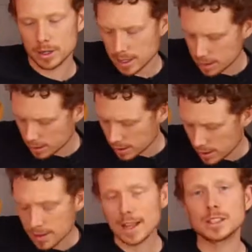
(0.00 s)
down.
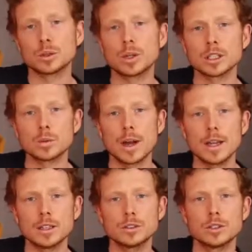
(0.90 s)
That's the quickest
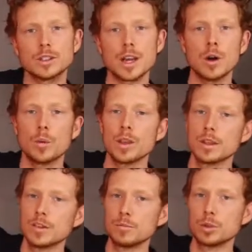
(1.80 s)
way to tell whether
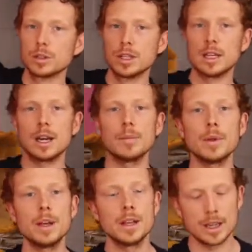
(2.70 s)
you've put
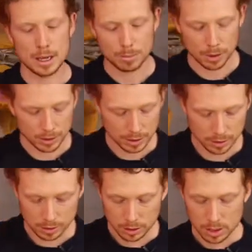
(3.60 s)
the hip belt
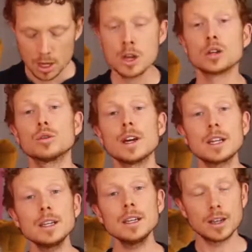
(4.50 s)
in
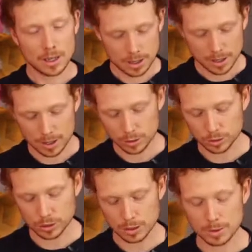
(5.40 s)
correctly, and
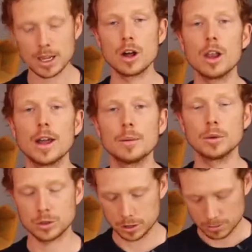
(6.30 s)
also the BO
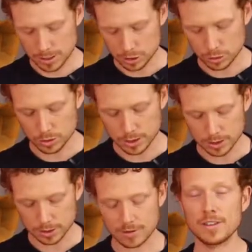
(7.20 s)
label, just to make sure that
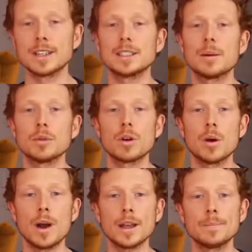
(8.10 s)
it's facing up the right
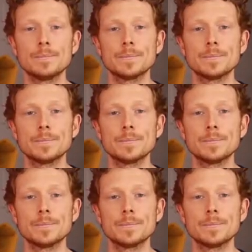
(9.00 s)
way.